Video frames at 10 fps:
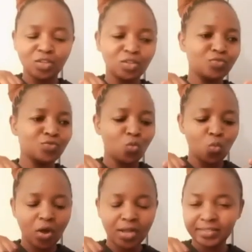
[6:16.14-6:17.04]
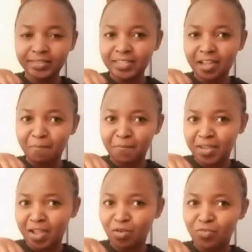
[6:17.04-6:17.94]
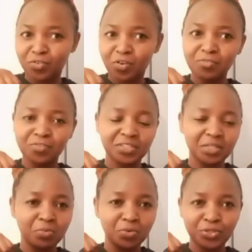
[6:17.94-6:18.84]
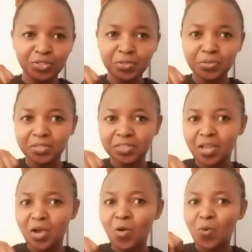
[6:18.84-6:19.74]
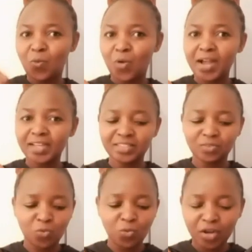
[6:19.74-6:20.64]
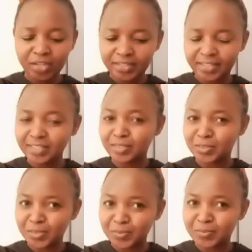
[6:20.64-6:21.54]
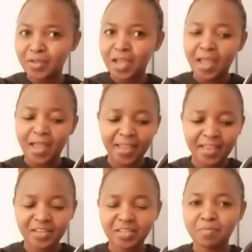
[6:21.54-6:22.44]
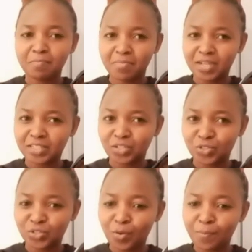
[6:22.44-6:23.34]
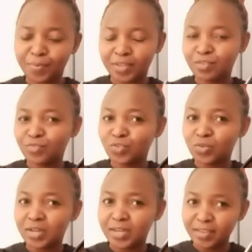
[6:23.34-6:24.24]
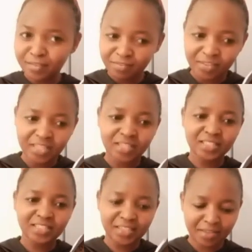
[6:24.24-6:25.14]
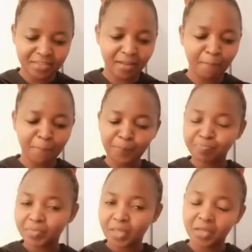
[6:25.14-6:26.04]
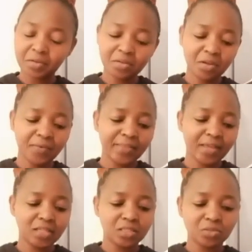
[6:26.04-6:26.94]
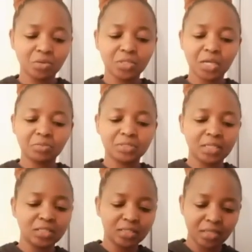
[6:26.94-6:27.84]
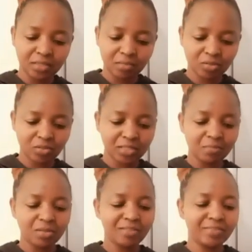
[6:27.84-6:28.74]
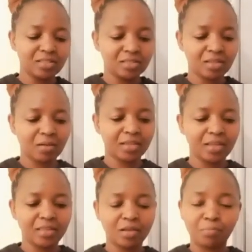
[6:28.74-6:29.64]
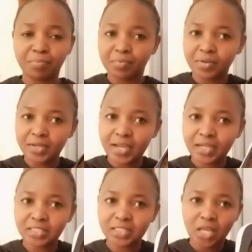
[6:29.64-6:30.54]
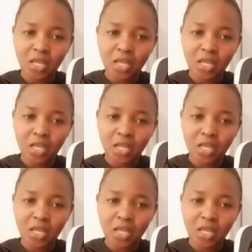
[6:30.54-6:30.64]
if you want a pair of comfortable shoes, walk, walk into any Bata shop if you live in Kenya. I don't know whether it's sold outside Kenya because I believe this is our Kenyan product.